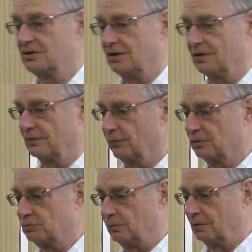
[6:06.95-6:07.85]
The
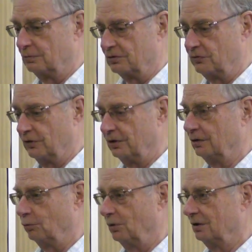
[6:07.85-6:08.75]
first one was very
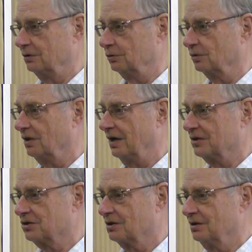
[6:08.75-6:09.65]
well known
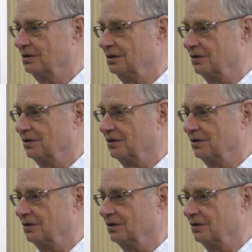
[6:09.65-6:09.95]
classically.